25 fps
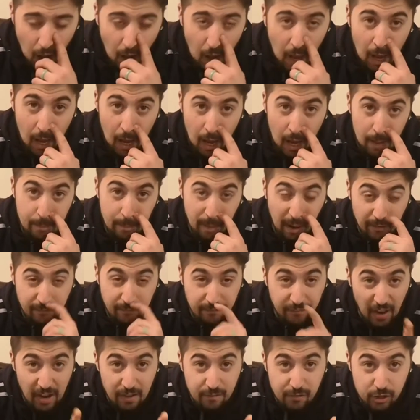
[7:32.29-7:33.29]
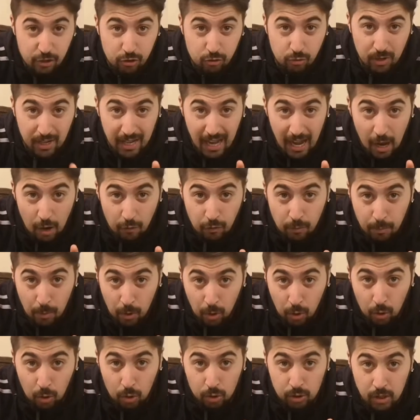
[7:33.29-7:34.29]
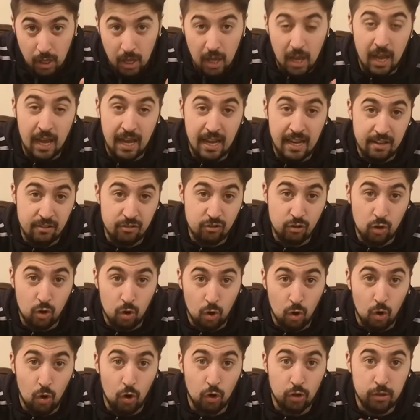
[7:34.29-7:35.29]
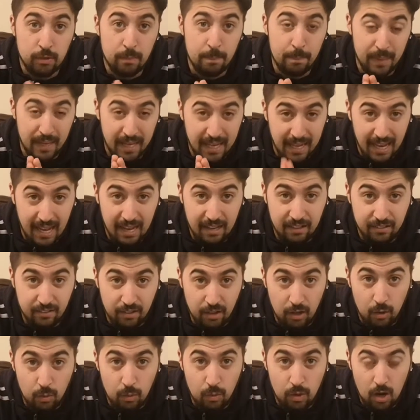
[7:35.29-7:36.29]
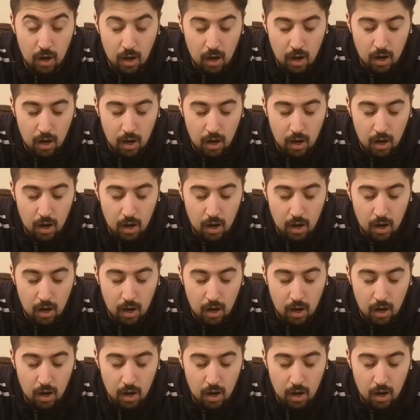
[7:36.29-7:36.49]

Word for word: Uh, my favourite trick out of them all is called Picasso.